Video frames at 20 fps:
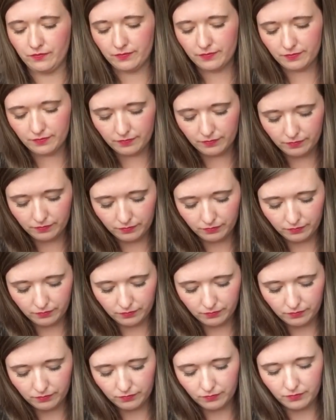
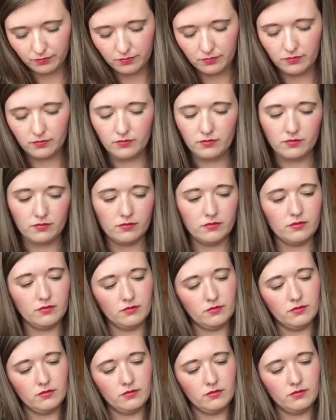[no speech]